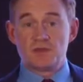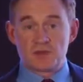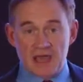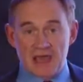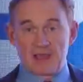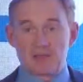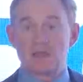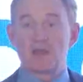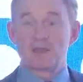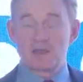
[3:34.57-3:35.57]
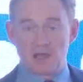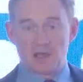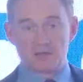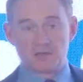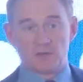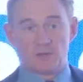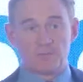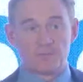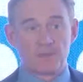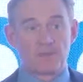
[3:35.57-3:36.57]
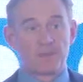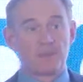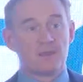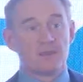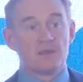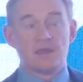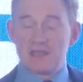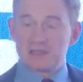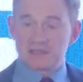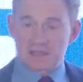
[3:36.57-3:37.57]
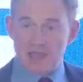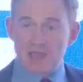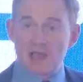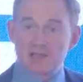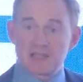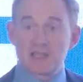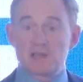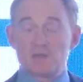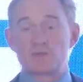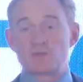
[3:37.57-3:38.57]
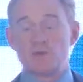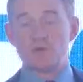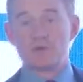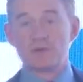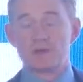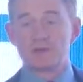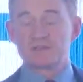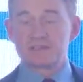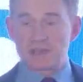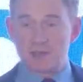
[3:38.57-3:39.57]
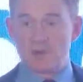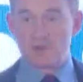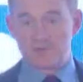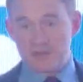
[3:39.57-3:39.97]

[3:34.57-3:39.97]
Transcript: you can and can't do. Now, here today, I'll take you through some of